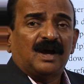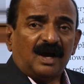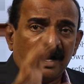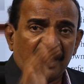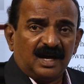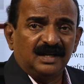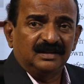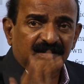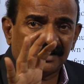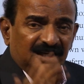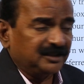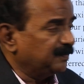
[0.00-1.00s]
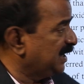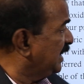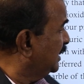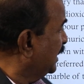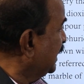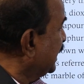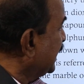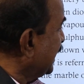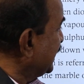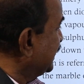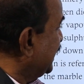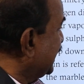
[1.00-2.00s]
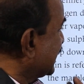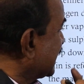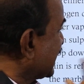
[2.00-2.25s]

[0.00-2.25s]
on Taj Mahal, and they